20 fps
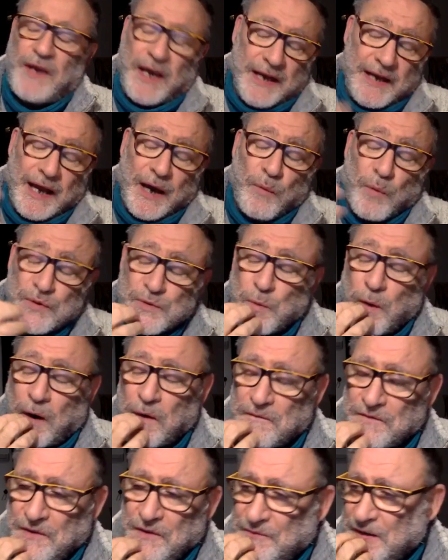and I was one
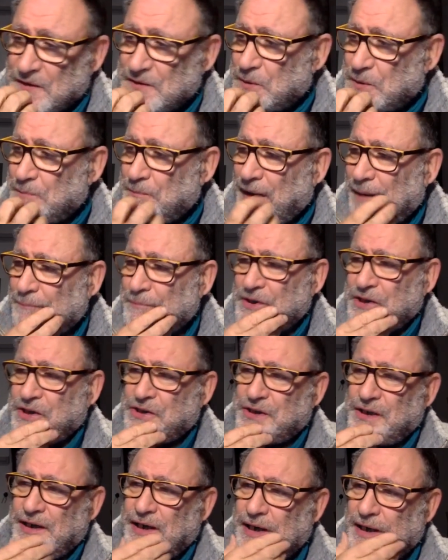of the first to
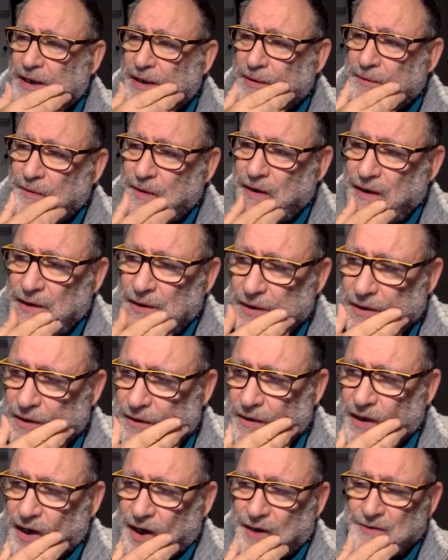publish
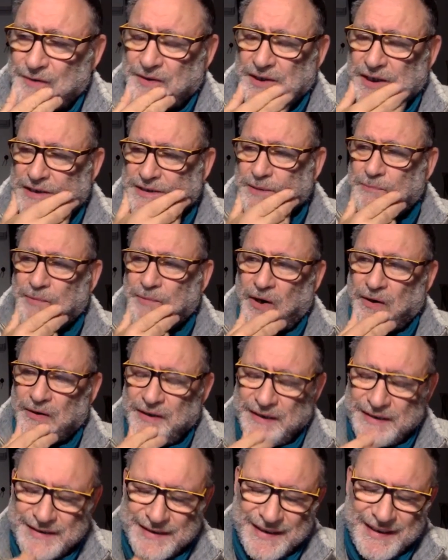articles about
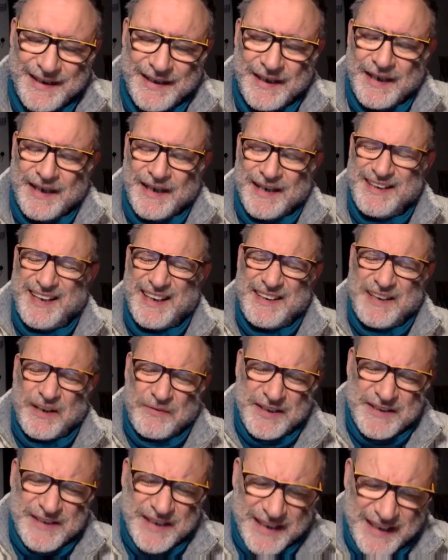it, that there
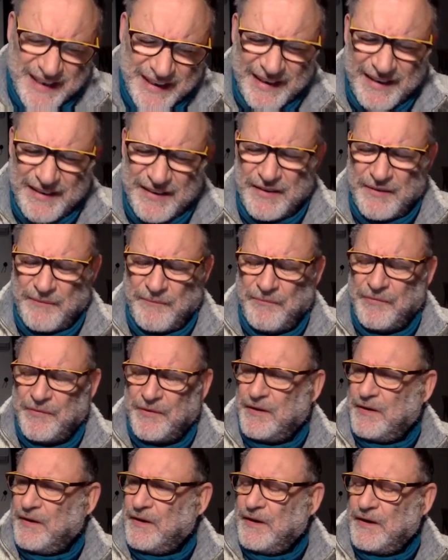is a clear
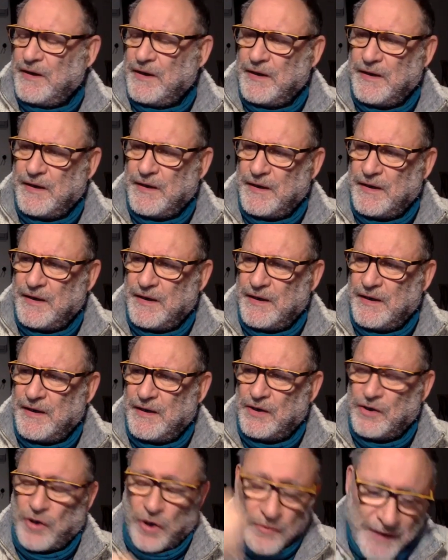
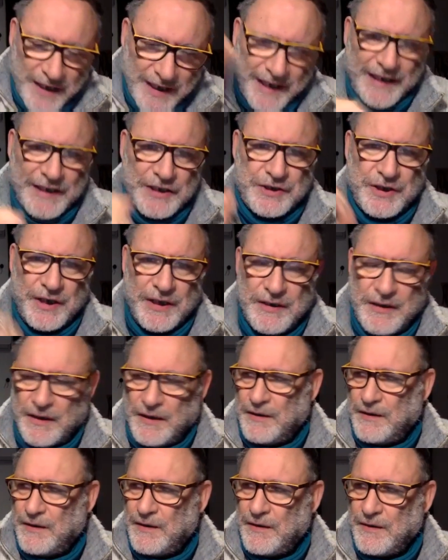correlation
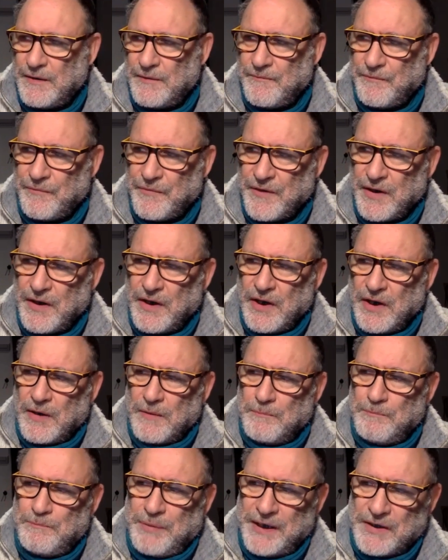
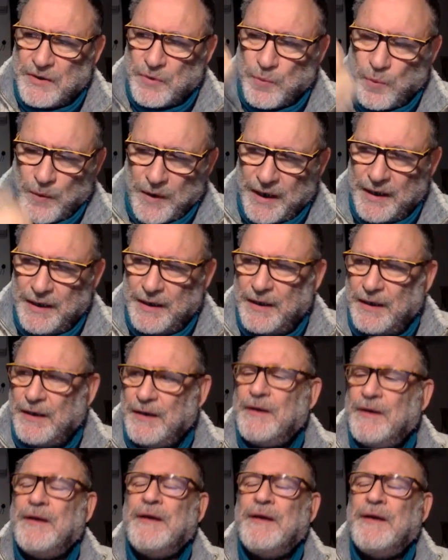between